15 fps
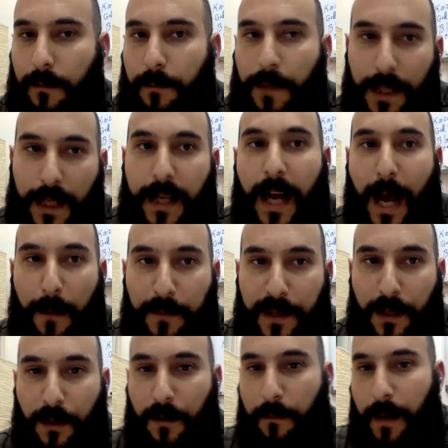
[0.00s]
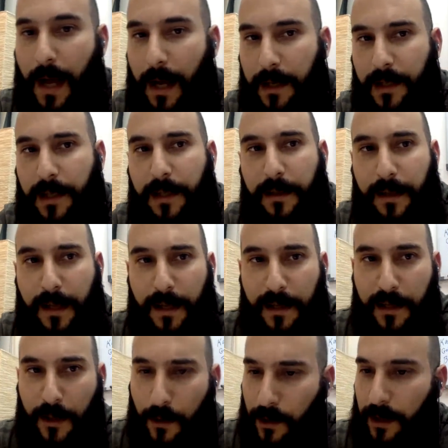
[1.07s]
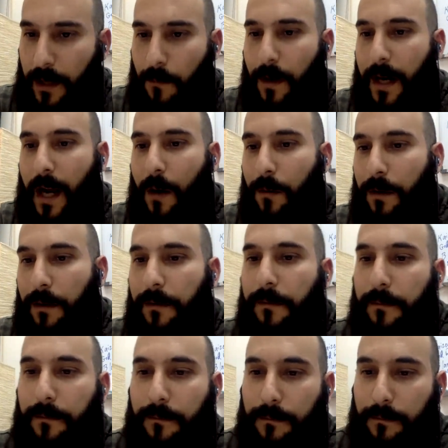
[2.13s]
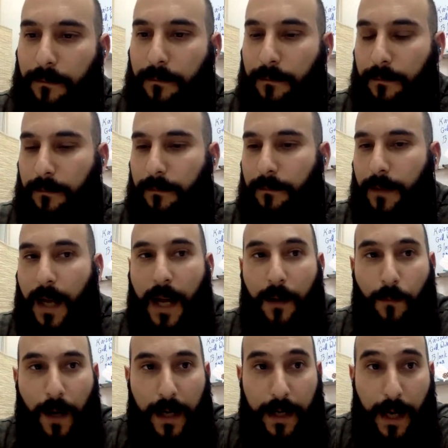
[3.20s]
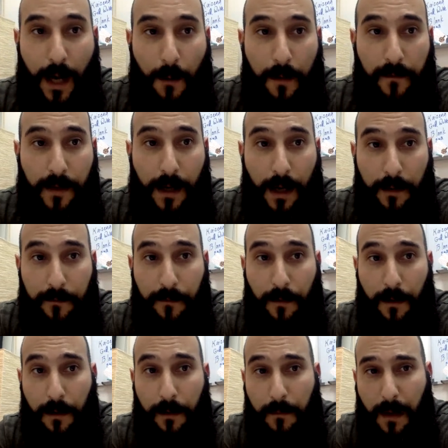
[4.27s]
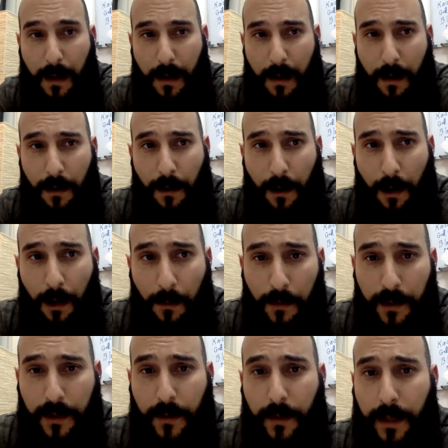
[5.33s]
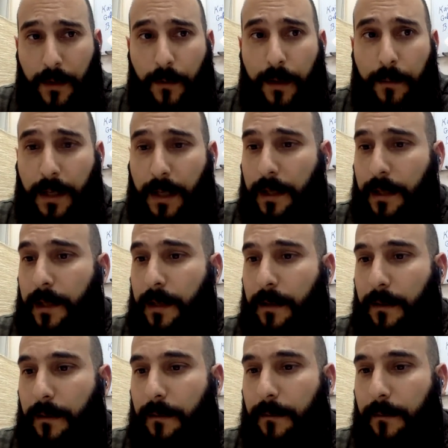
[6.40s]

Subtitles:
But the absolute max is usually 1 hour. And right now we've gone for almost 33 minutes.